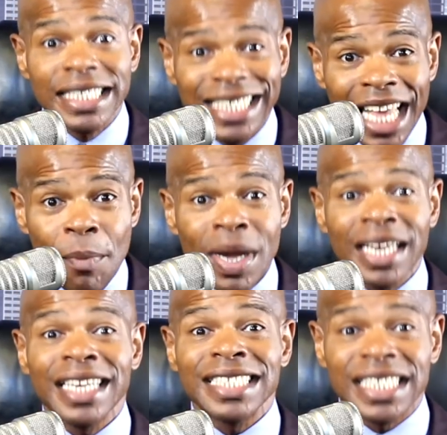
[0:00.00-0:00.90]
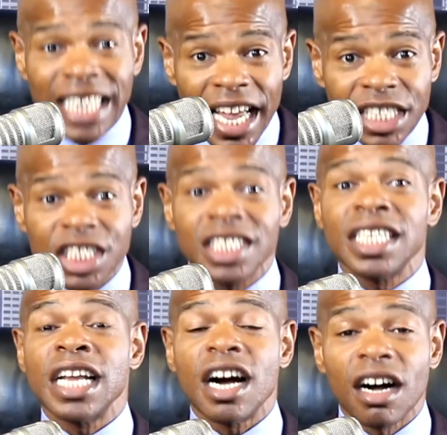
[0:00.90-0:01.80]

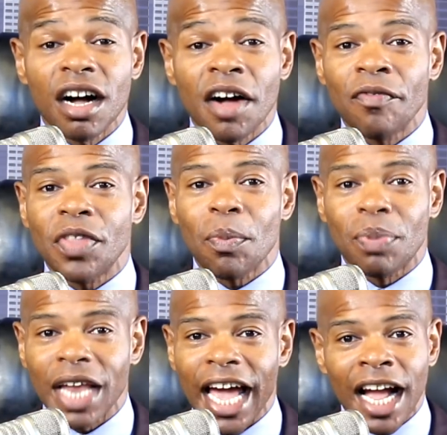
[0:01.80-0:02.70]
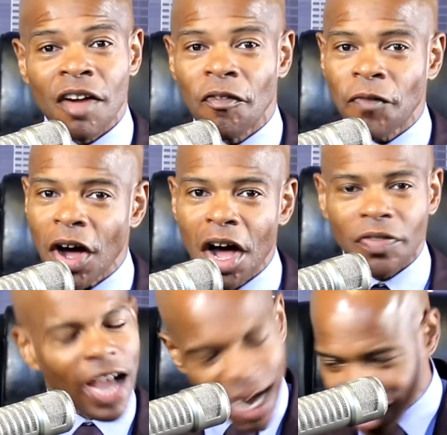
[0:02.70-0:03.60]
Demonization of the black
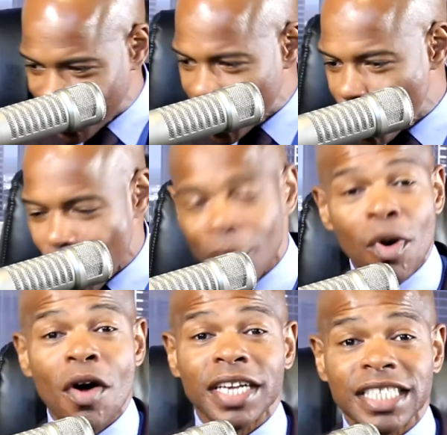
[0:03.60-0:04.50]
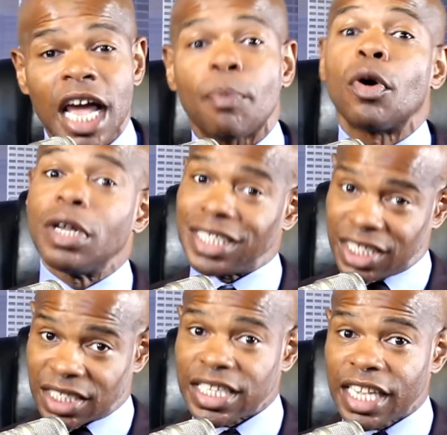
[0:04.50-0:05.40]
father. I give you one more example,
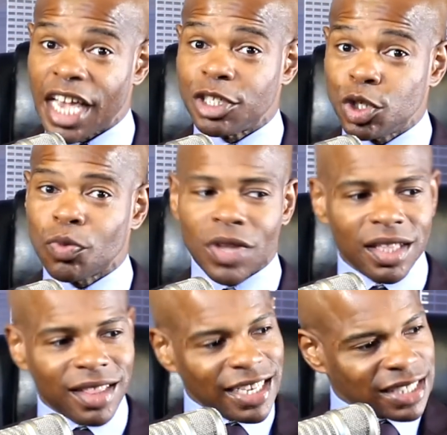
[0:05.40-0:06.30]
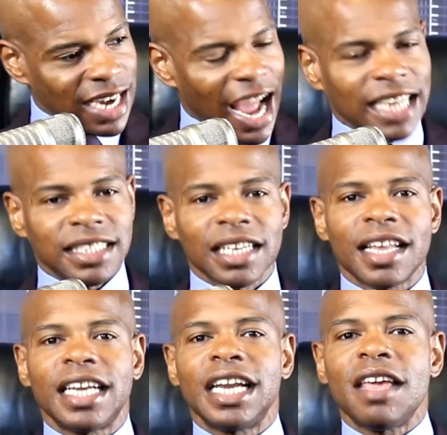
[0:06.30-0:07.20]
just in case you think that's an
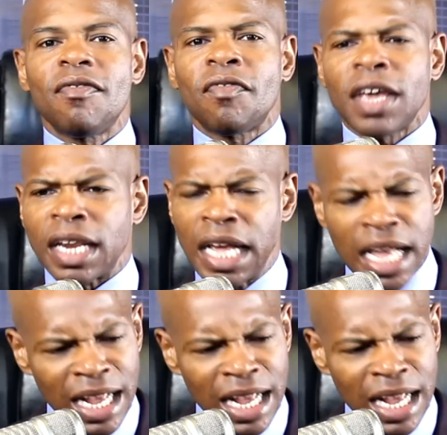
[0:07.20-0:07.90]
isolated event.